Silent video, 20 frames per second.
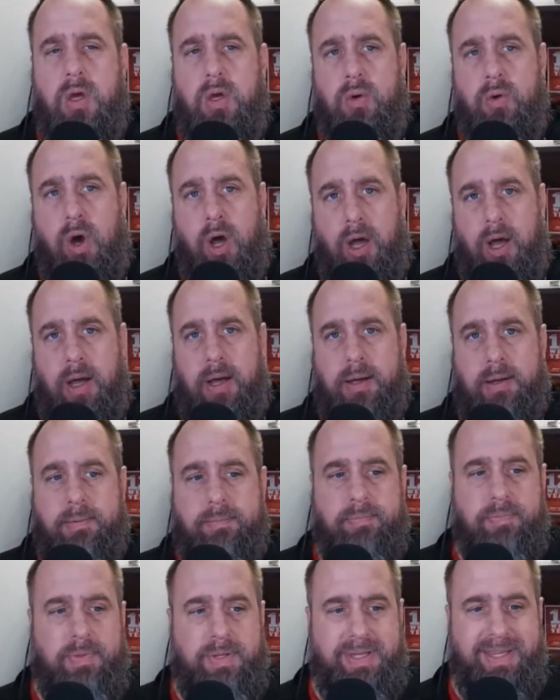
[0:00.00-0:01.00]
uh,
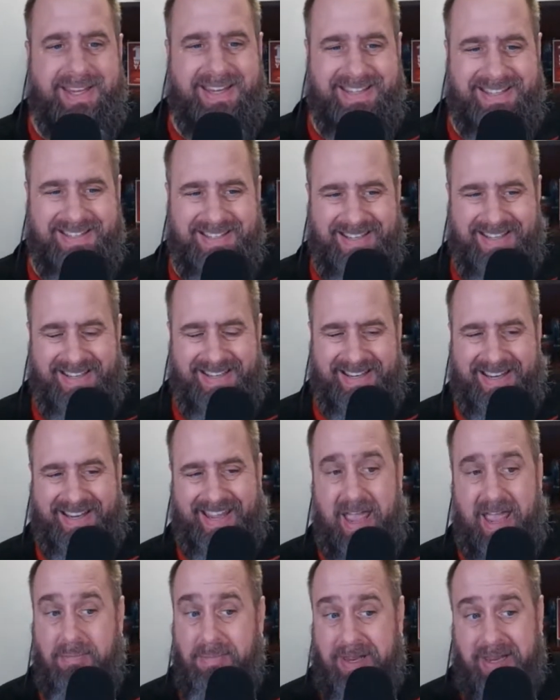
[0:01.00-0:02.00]
is
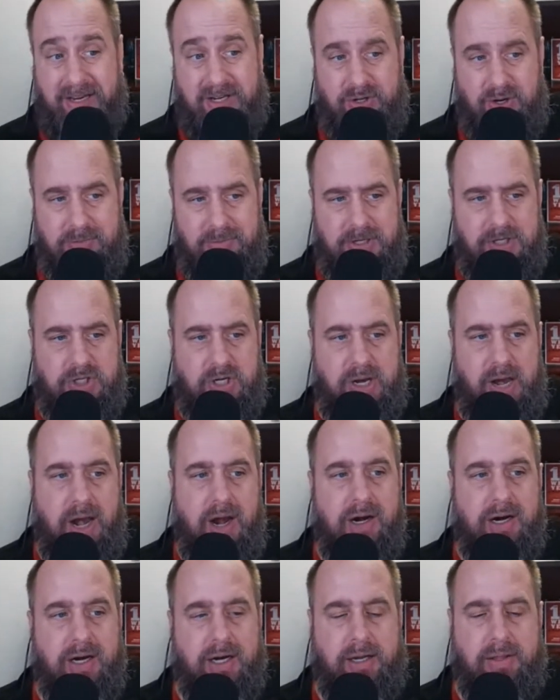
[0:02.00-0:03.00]
can be extremely
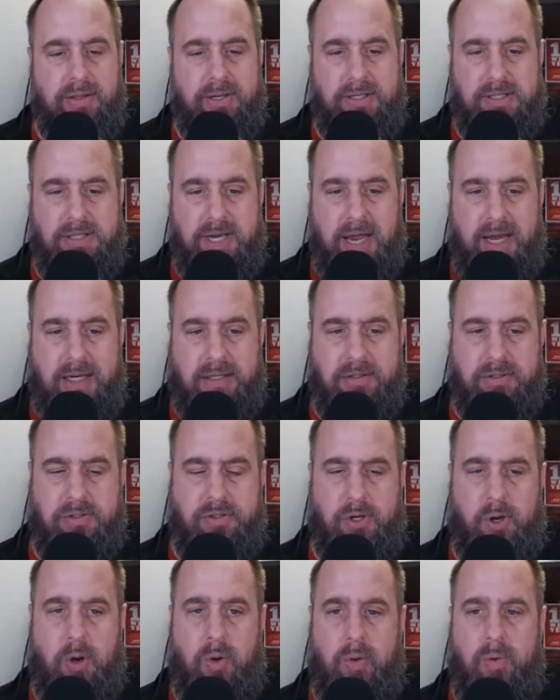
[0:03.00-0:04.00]
generic these days.
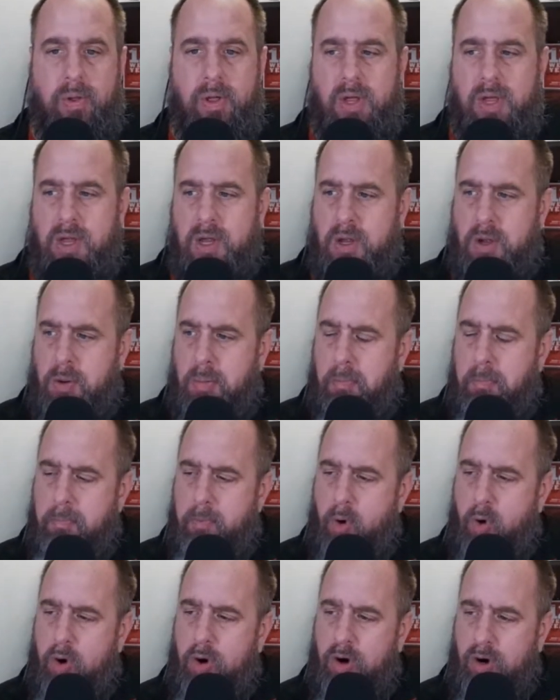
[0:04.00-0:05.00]
So
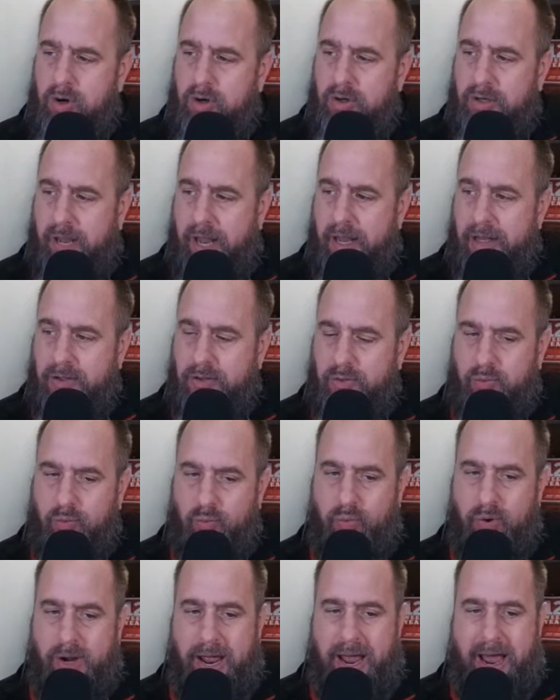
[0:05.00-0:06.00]
more or less,
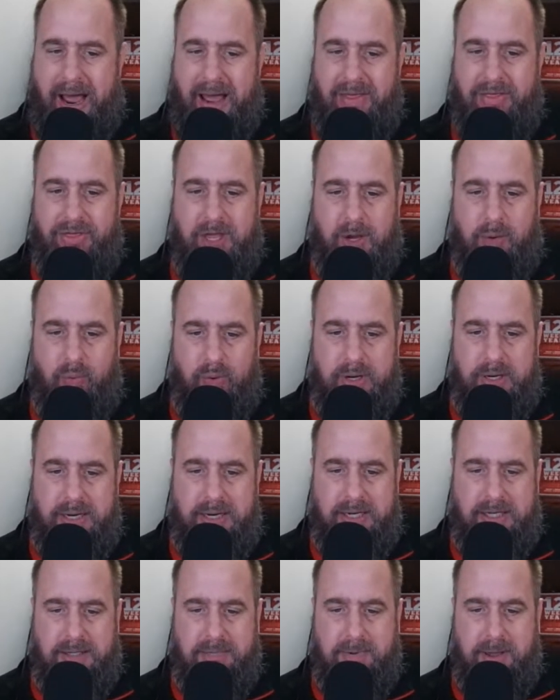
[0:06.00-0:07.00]
what I think we
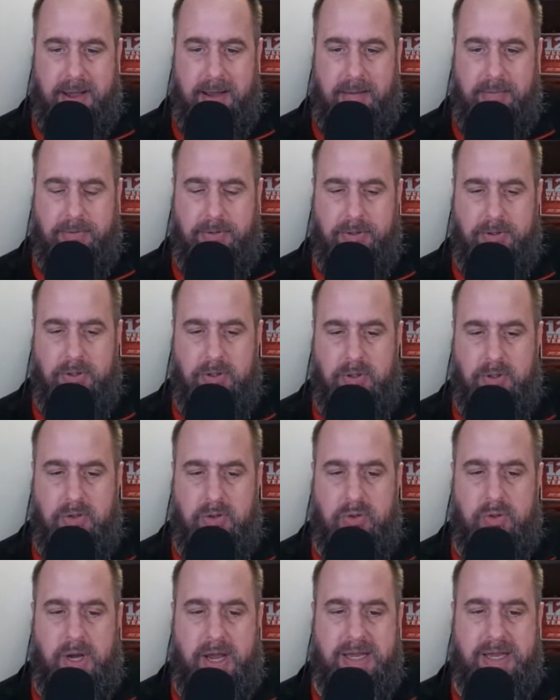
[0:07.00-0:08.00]
need to be able to
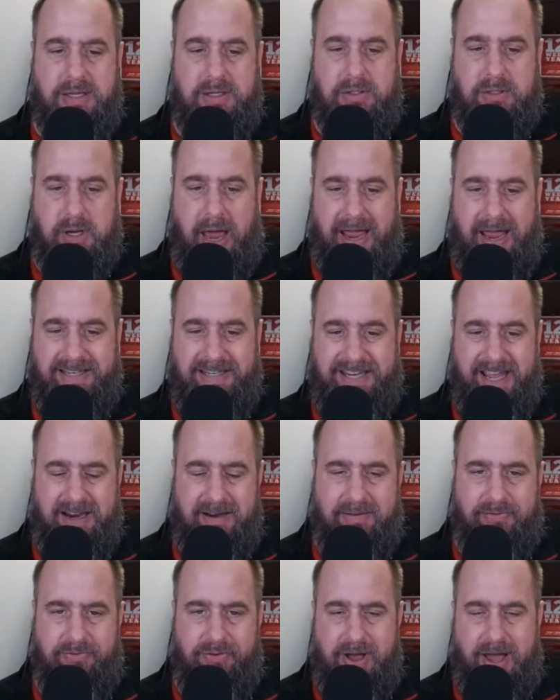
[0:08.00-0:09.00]
do is
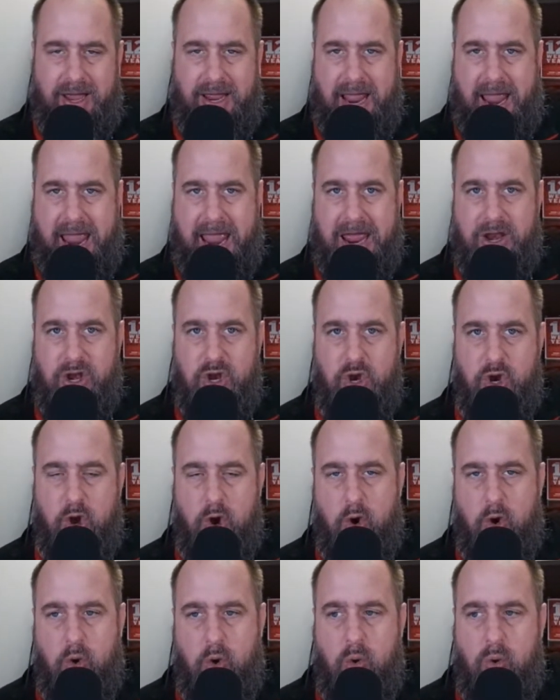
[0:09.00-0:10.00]
identify and
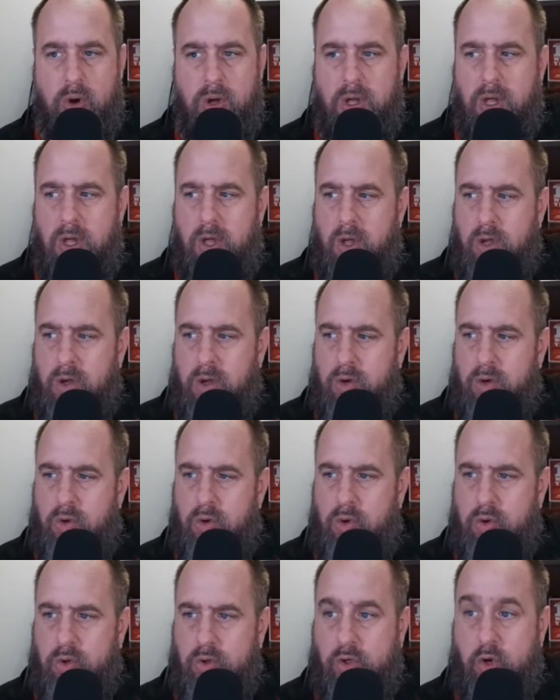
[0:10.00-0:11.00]
know
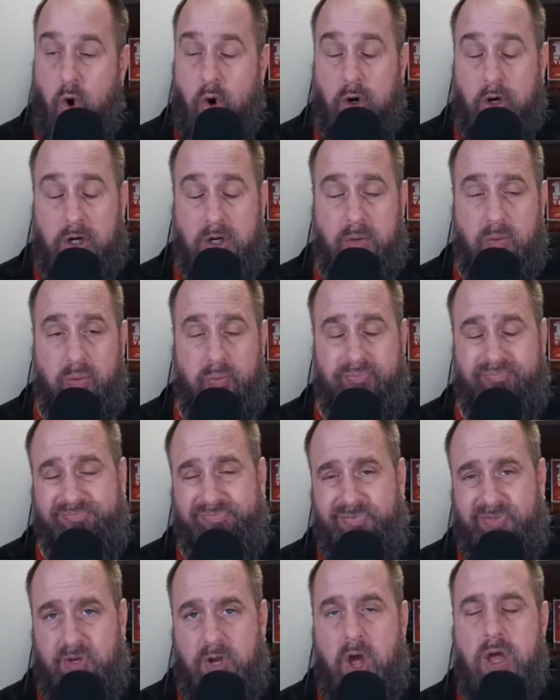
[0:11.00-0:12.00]
your
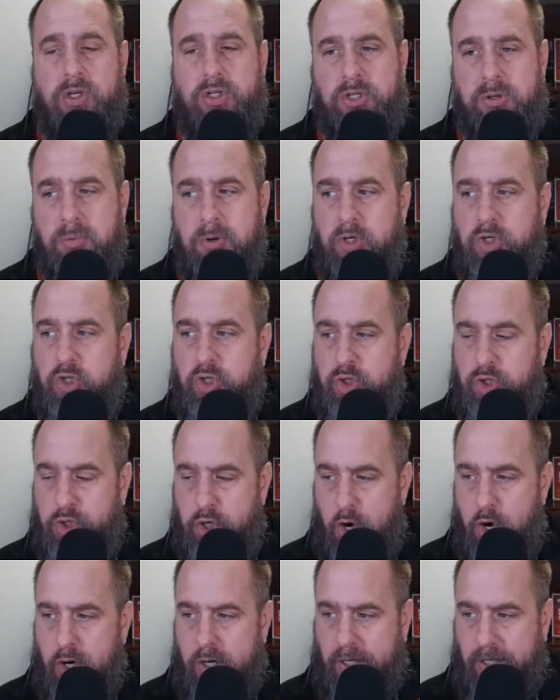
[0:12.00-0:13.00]
customer's
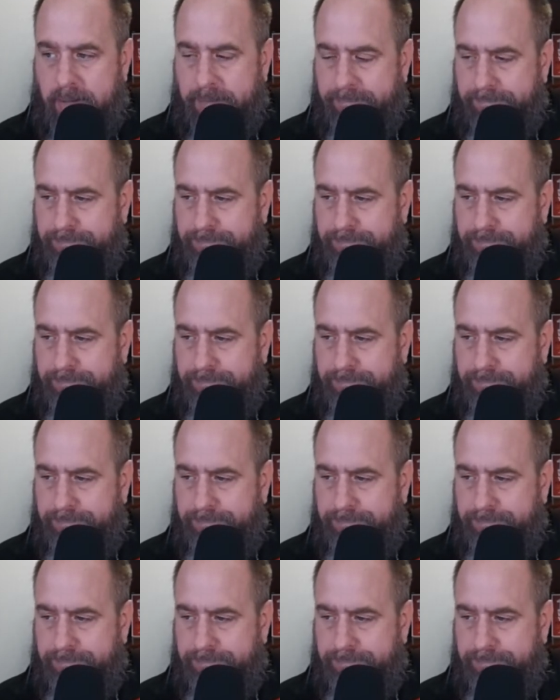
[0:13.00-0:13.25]
journey,